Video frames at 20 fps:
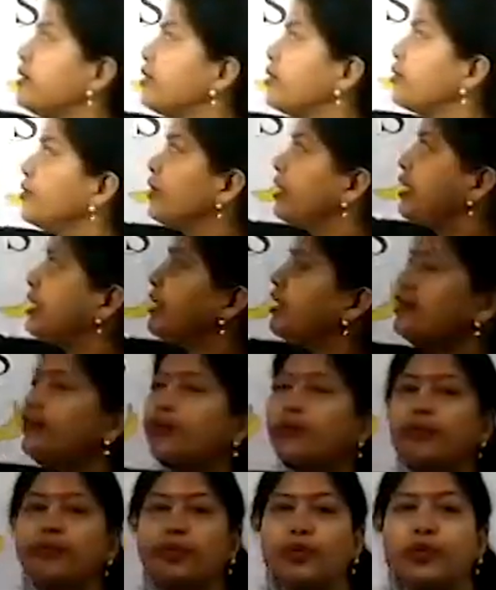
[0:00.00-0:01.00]
green,
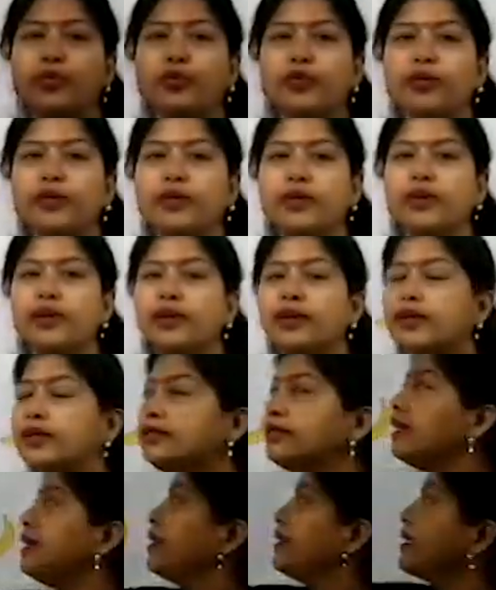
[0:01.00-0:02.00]
blue,
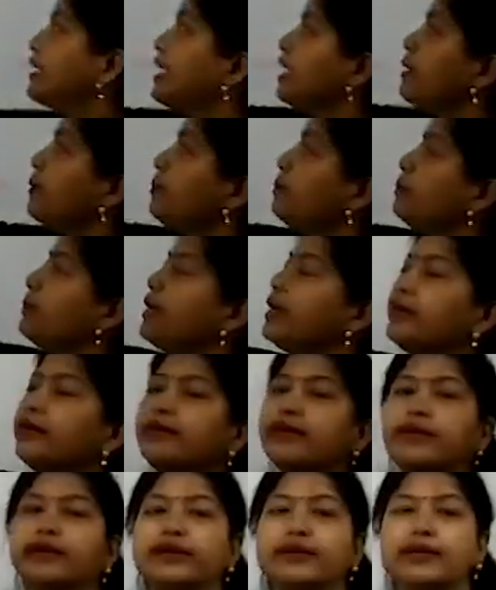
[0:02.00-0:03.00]
then again
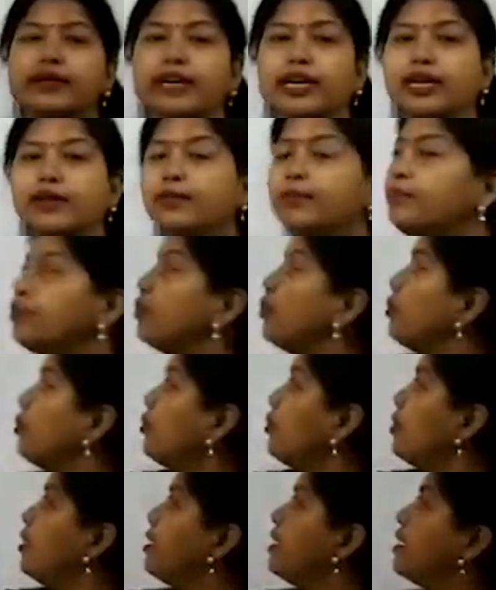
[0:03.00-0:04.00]
pink, green,
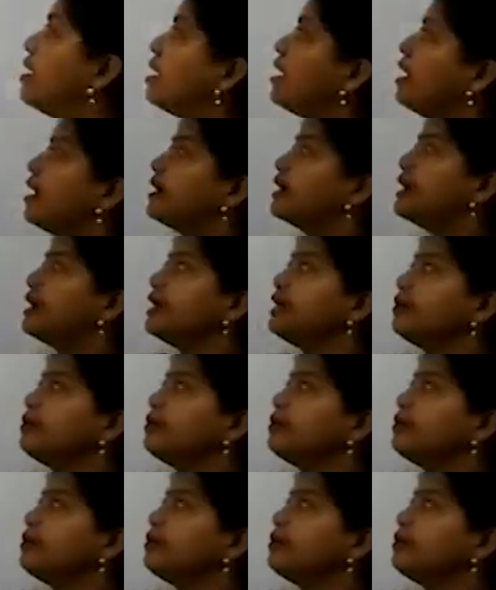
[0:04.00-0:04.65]
blue, again